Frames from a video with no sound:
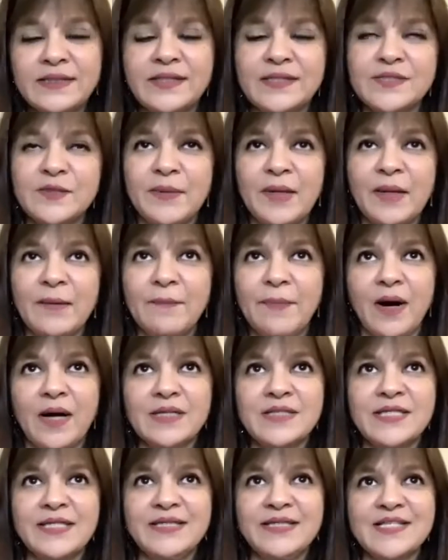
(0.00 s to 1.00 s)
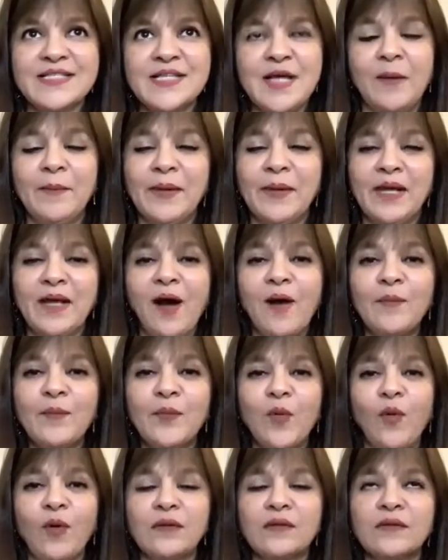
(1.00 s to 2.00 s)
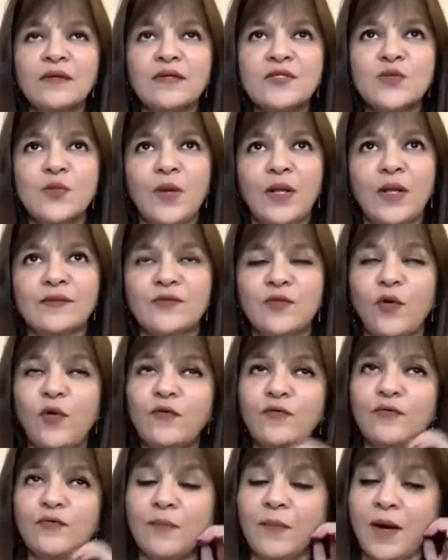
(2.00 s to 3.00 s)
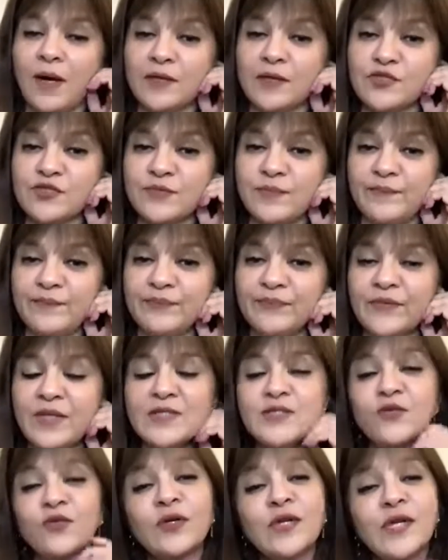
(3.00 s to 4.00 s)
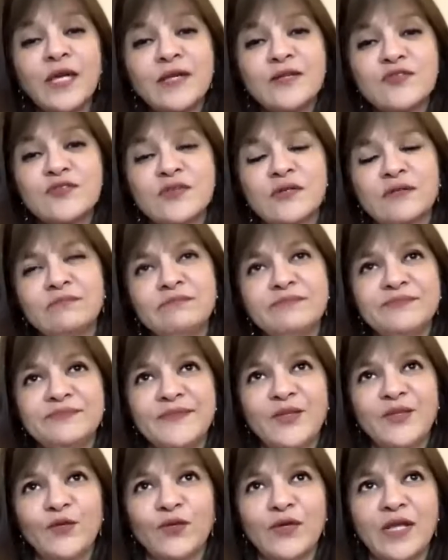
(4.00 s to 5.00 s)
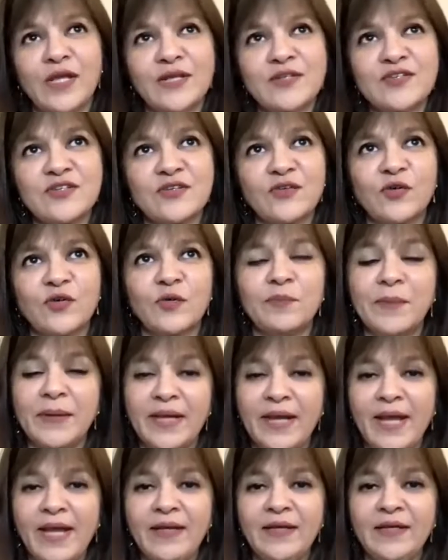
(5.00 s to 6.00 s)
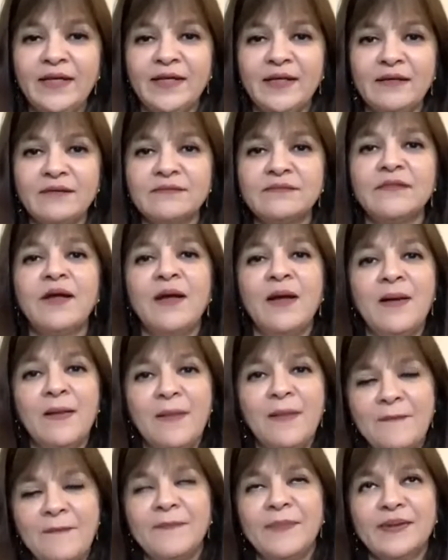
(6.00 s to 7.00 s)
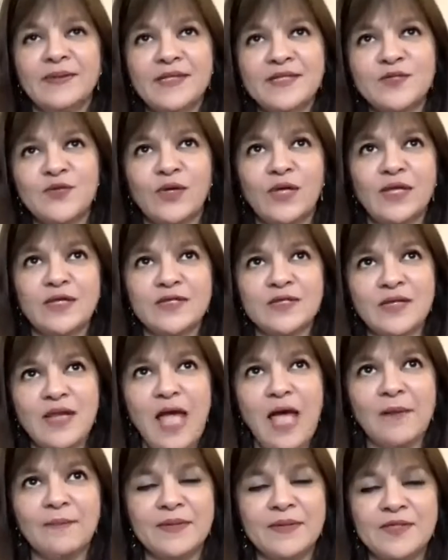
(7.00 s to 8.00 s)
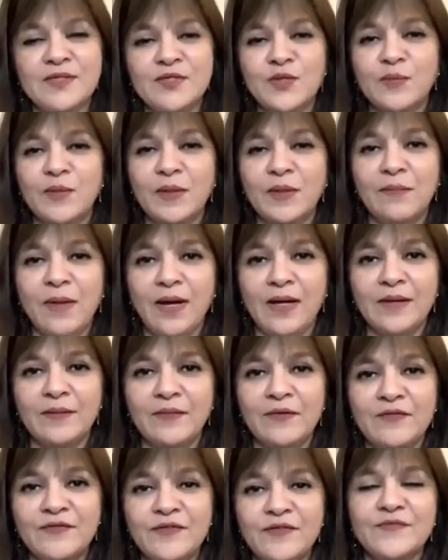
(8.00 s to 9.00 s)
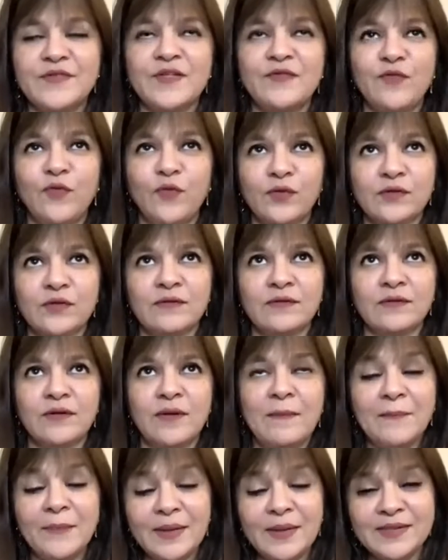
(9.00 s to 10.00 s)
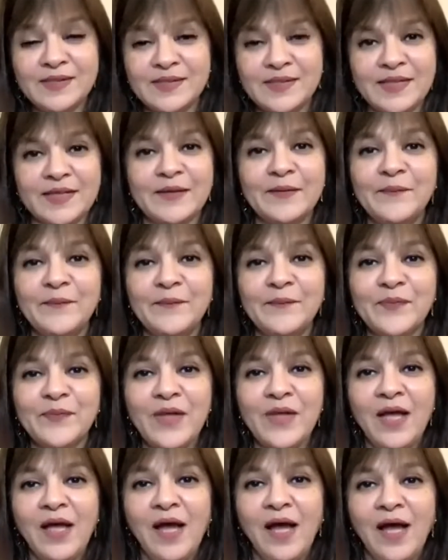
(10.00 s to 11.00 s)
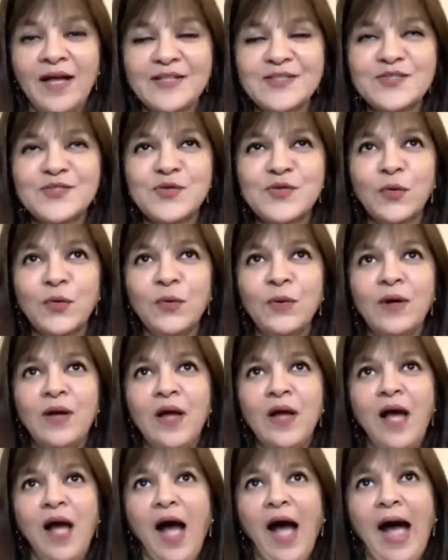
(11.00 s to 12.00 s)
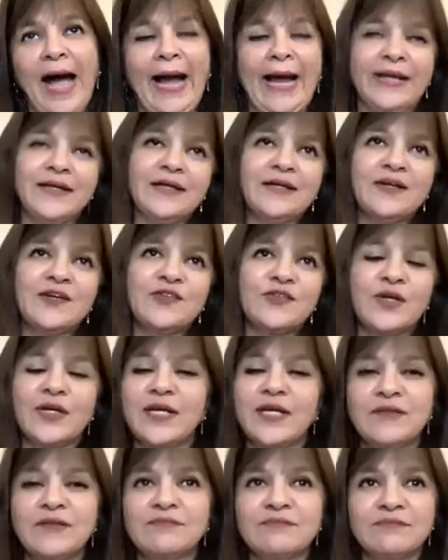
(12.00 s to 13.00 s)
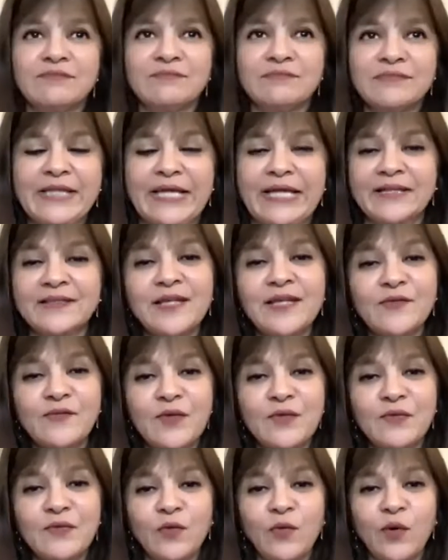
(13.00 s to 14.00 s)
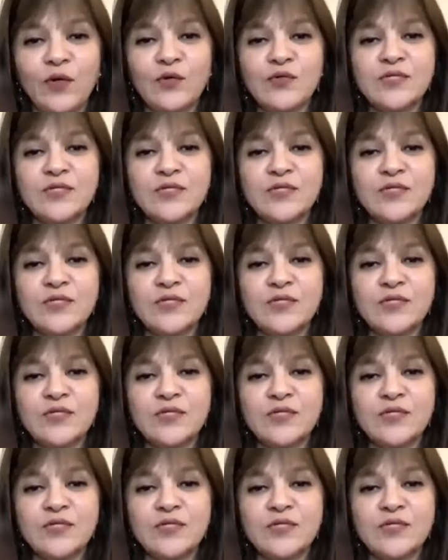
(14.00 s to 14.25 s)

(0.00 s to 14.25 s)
big party that's coming up on the 12th of March. There's an occasion. The occasion could be any, but this occasion happens to be my 54th birthday. And so I didn't really think that we were going to